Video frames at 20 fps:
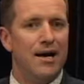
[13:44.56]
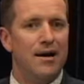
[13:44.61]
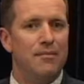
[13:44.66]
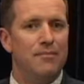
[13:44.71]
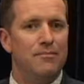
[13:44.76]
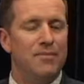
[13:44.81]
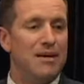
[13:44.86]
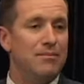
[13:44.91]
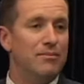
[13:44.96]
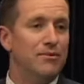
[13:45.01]

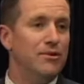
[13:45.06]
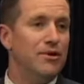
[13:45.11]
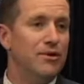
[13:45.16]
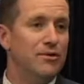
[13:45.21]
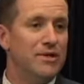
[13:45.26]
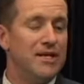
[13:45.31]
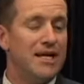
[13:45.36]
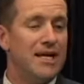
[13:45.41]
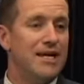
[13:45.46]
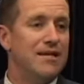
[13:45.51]
people
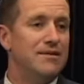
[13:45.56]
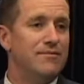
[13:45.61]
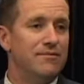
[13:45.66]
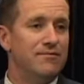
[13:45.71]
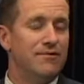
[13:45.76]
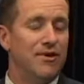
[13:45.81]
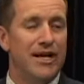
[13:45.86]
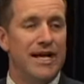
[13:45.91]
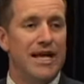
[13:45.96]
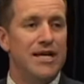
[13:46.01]
who need
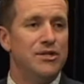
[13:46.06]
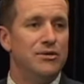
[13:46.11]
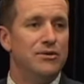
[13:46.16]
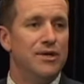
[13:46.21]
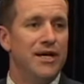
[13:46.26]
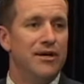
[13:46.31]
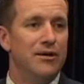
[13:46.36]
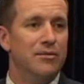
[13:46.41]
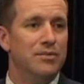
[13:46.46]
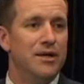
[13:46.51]
financial
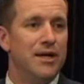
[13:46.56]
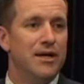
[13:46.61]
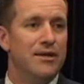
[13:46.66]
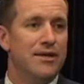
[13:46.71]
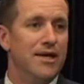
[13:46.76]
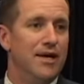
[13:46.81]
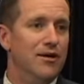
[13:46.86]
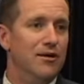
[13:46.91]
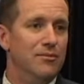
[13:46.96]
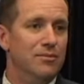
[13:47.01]
help,
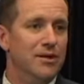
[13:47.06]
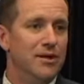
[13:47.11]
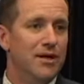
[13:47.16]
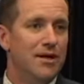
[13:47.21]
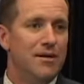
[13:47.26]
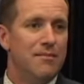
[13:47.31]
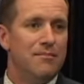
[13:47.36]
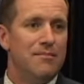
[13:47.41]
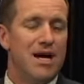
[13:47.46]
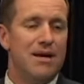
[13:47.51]
the help.
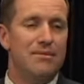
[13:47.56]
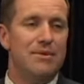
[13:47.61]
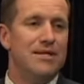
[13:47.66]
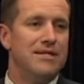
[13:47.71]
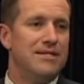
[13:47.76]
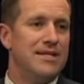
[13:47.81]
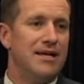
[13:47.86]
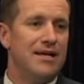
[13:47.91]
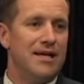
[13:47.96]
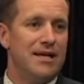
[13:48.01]
Maybe the
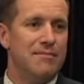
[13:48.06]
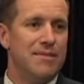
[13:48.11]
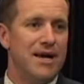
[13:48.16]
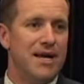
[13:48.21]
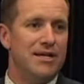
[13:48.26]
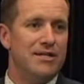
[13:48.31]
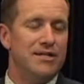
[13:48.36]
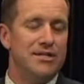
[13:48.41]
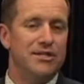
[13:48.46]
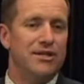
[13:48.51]
Centrelink
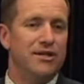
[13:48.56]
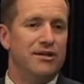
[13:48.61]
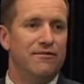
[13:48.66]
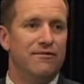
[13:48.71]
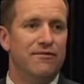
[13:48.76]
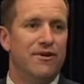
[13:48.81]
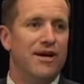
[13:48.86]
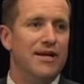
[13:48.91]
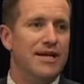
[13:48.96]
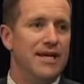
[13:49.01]
manager is going to
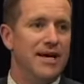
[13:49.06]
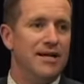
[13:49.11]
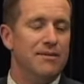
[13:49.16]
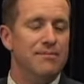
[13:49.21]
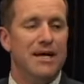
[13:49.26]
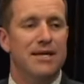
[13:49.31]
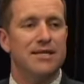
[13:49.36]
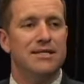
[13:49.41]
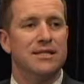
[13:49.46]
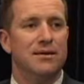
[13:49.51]
find out
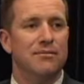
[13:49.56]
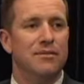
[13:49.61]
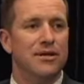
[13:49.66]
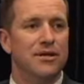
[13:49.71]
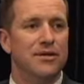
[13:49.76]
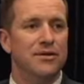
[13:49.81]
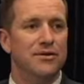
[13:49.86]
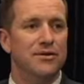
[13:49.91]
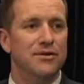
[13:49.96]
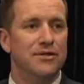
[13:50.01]
about
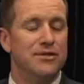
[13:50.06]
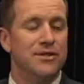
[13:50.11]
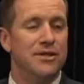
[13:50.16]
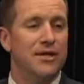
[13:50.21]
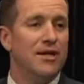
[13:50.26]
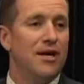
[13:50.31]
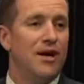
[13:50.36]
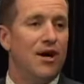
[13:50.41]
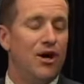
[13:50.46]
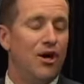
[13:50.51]
someone who's
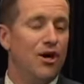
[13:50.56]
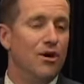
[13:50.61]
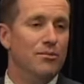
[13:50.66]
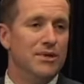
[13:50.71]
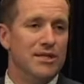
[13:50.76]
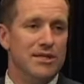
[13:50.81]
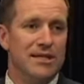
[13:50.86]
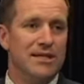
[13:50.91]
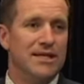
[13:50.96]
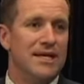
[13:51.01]

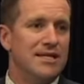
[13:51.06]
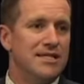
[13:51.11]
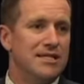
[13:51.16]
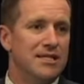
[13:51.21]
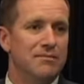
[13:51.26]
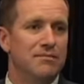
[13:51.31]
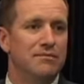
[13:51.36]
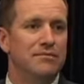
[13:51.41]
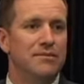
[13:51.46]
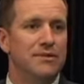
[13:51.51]
homeless and needs
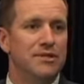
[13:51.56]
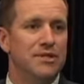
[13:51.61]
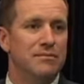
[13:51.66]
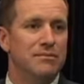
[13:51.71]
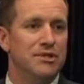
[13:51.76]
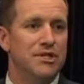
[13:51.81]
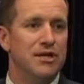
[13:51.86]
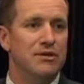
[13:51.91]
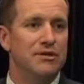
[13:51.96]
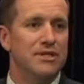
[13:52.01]

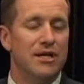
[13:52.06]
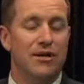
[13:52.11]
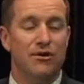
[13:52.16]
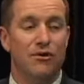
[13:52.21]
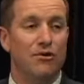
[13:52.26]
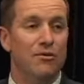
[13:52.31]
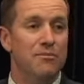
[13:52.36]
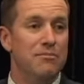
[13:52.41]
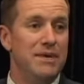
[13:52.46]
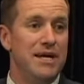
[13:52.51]
some shelter
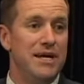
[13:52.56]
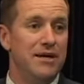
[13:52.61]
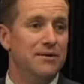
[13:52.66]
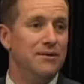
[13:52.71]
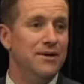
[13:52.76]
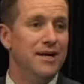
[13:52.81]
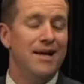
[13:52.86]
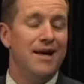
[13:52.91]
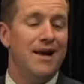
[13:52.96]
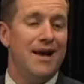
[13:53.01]
or a
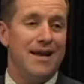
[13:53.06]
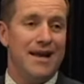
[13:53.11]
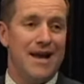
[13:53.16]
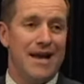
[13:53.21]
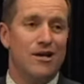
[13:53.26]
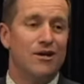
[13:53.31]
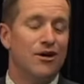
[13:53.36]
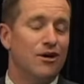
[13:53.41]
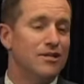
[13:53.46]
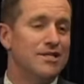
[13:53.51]
meal, and
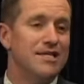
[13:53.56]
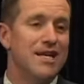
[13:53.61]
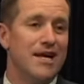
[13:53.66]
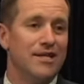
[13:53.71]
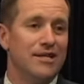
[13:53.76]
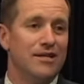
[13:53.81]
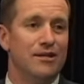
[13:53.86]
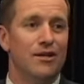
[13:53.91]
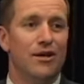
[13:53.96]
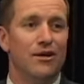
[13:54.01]
they
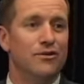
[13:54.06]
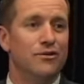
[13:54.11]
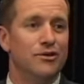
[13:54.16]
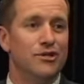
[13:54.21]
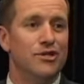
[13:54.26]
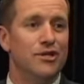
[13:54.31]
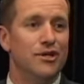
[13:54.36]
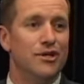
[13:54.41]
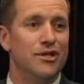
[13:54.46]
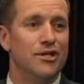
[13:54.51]
contact the local
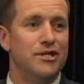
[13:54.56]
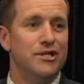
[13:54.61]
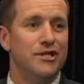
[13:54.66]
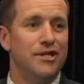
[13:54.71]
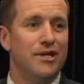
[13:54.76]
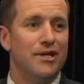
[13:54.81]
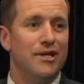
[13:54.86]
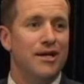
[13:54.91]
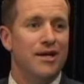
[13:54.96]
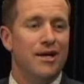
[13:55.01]
church.
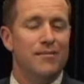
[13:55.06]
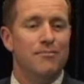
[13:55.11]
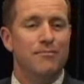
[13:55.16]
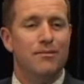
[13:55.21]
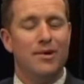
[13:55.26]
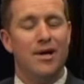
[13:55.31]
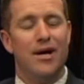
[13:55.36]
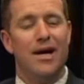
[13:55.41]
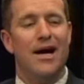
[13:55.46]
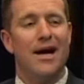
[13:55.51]

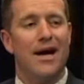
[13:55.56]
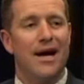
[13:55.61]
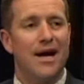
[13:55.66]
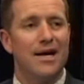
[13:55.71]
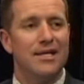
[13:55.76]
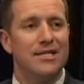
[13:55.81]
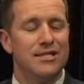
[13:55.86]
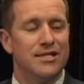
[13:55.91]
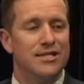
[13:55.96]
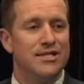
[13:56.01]
My
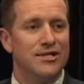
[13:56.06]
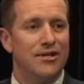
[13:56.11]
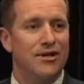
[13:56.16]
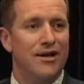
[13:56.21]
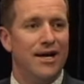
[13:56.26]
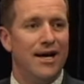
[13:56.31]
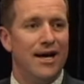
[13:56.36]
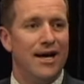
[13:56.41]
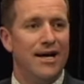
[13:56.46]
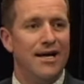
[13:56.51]
heart's
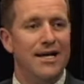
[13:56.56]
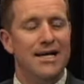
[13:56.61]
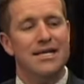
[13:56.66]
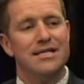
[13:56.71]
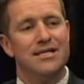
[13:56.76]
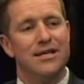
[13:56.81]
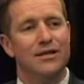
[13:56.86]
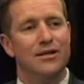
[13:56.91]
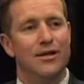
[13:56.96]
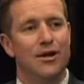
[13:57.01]
desire
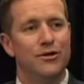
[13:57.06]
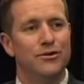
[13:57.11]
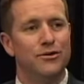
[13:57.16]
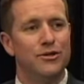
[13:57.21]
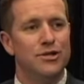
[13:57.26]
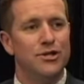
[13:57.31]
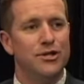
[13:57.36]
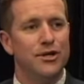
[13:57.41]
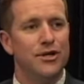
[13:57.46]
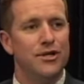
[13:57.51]
is the local
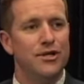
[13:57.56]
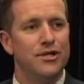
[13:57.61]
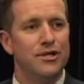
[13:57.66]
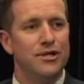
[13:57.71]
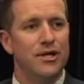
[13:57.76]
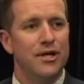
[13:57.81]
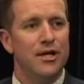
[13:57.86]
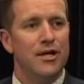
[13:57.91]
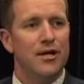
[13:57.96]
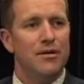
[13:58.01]

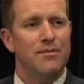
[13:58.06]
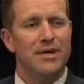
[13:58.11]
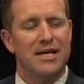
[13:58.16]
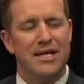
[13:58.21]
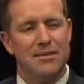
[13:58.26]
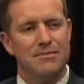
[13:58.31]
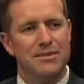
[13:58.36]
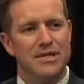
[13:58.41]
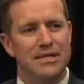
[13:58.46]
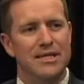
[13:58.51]
church
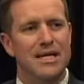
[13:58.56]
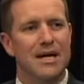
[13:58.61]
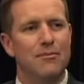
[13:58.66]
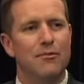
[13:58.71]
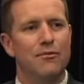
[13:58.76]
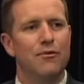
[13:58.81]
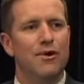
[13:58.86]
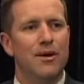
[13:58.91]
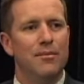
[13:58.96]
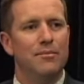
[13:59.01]
becomes the
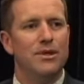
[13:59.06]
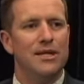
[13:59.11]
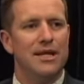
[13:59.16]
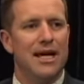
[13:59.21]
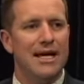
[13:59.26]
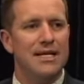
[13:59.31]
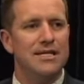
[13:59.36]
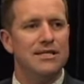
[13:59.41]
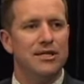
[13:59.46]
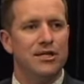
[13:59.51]
number one
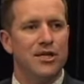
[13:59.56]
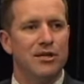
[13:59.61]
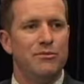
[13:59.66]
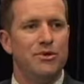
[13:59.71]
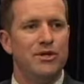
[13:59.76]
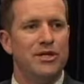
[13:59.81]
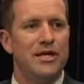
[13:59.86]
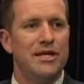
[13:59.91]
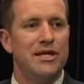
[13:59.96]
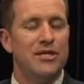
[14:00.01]
place the
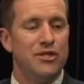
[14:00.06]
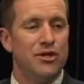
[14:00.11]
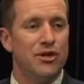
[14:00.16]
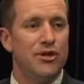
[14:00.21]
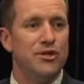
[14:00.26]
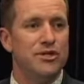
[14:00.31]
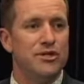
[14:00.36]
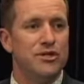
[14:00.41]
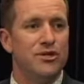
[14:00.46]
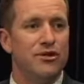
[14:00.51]
community
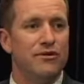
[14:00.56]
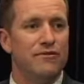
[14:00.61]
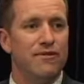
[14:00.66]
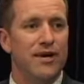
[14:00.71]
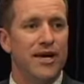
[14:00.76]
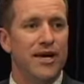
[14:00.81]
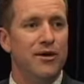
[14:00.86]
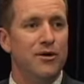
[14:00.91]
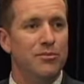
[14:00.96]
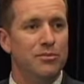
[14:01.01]
turns to
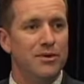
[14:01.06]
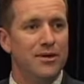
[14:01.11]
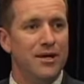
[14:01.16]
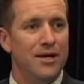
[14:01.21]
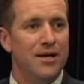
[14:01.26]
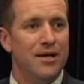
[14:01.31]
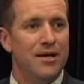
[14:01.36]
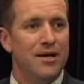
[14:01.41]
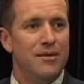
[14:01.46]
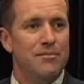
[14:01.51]
for help,
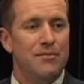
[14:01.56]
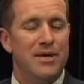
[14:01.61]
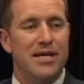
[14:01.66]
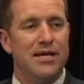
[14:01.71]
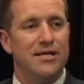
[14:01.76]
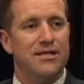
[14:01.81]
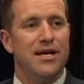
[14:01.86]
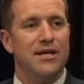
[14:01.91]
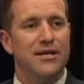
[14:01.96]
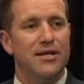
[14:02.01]

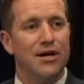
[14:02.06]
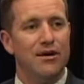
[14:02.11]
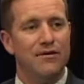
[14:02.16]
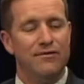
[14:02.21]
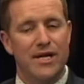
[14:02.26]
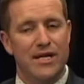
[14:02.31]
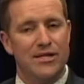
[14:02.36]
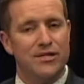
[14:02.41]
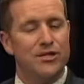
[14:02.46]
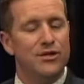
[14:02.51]
because they know
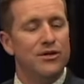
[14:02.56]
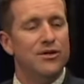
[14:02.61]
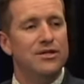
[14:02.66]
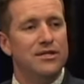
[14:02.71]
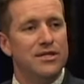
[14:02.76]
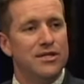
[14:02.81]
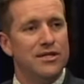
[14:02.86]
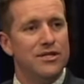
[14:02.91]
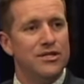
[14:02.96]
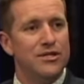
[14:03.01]
if they turn
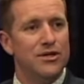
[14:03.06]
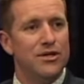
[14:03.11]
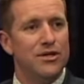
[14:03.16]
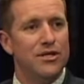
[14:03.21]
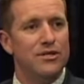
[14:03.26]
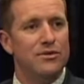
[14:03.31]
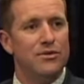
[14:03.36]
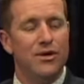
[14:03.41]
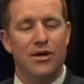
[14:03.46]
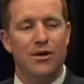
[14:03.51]
to the
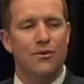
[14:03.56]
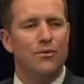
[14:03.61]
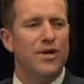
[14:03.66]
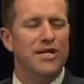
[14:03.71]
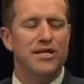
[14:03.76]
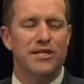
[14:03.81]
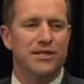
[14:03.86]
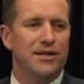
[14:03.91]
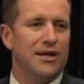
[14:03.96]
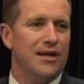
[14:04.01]
church,
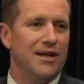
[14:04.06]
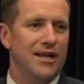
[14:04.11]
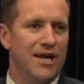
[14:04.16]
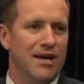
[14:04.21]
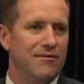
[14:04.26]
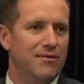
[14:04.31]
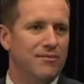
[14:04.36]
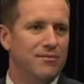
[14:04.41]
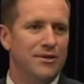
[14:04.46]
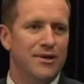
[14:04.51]
we're just going to
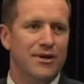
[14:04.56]
love them.